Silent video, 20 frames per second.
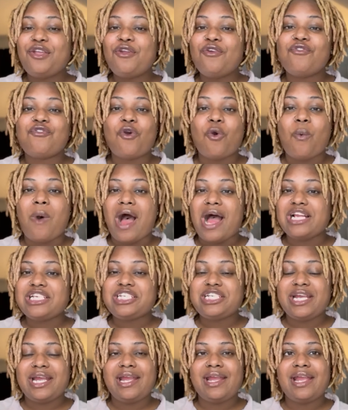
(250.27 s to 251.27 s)
you for
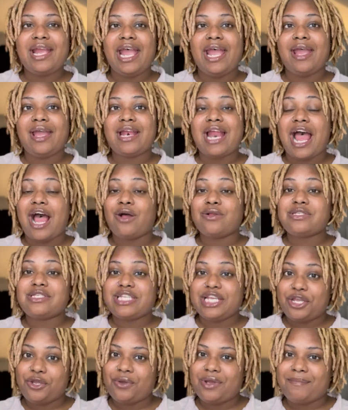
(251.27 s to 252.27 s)
watching and I'll
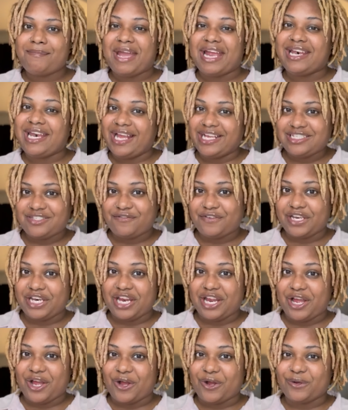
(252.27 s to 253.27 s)
see you in my next
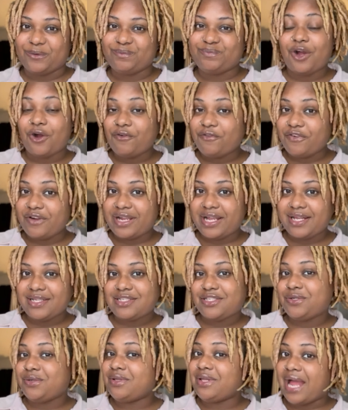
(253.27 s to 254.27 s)
video. Don't forget
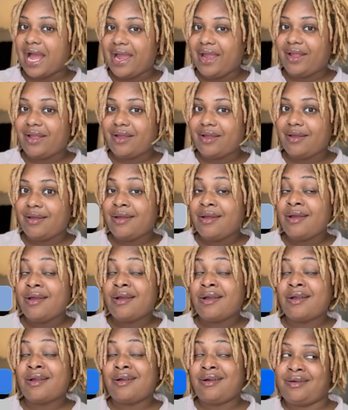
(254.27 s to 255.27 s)
to like,
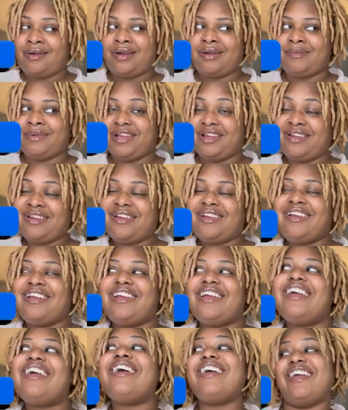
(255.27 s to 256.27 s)
comment,
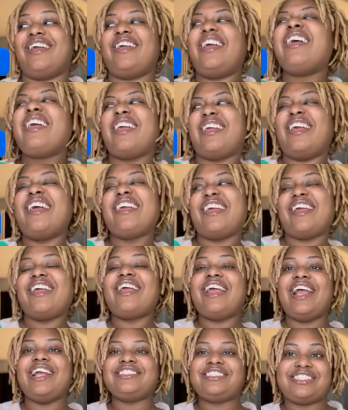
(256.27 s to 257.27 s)

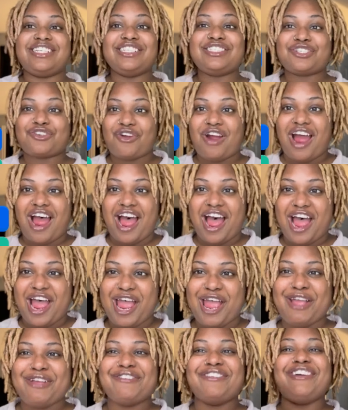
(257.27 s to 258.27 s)
and subscribe.